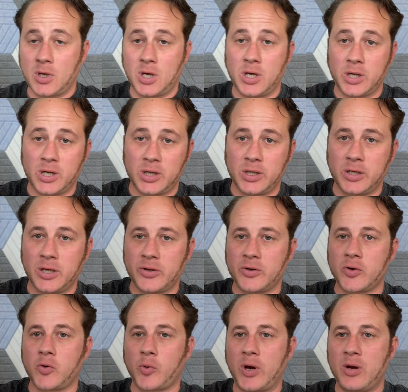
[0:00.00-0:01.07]
I got another
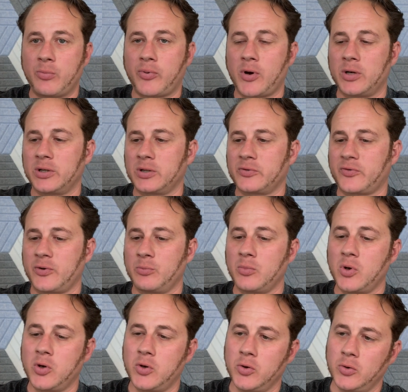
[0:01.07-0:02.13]
great product from
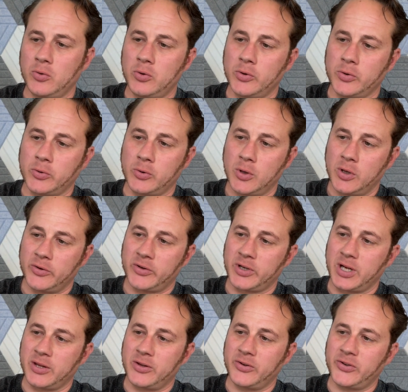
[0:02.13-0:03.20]
GOOLOO
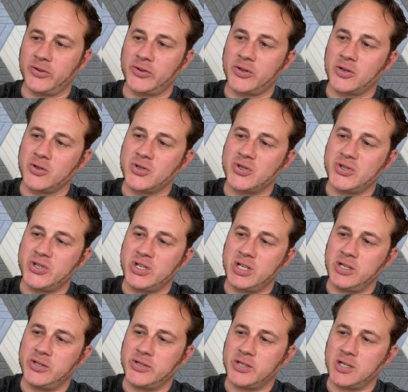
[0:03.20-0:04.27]
today. This is their
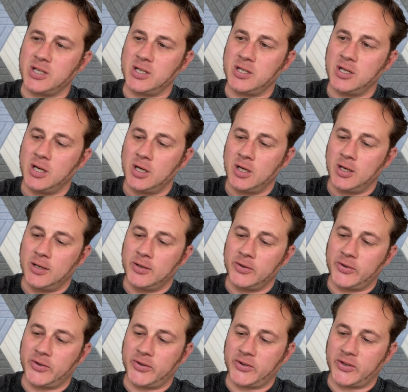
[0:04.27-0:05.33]

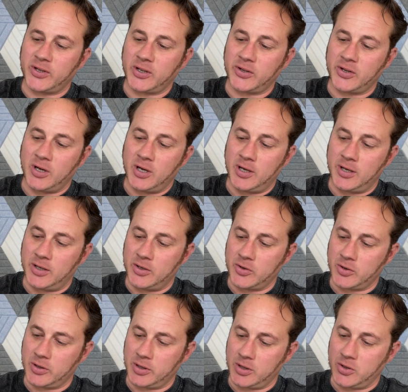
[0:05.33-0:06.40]

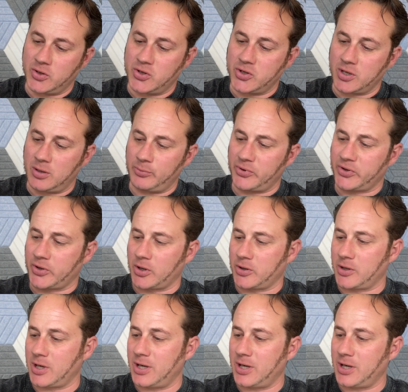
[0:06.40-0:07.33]
GT600 jump starter.